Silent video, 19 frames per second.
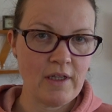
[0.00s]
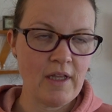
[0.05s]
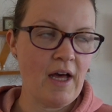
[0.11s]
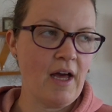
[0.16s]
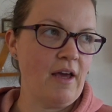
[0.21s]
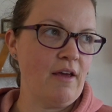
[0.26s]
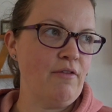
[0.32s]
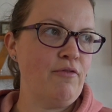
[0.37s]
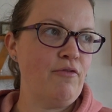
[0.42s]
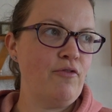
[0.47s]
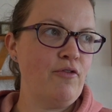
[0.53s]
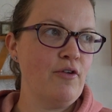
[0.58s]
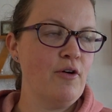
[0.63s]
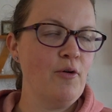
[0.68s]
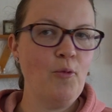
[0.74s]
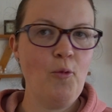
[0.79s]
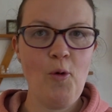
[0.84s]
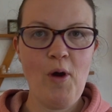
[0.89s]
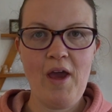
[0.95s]
life
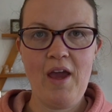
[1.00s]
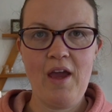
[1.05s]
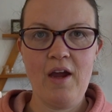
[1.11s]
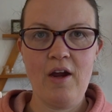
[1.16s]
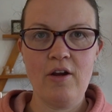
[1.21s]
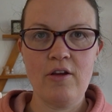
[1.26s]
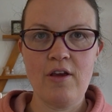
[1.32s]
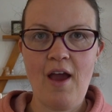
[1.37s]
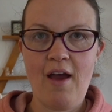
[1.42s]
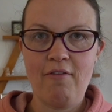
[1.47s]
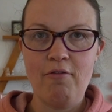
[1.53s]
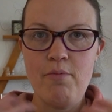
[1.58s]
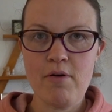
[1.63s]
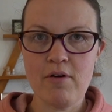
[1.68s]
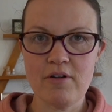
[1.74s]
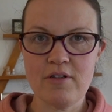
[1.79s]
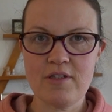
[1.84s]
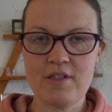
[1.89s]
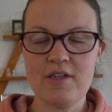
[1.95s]
where you have a
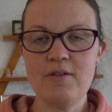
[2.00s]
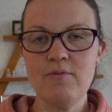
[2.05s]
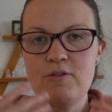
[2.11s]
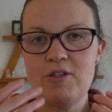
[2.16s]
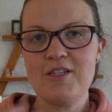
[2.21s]
person,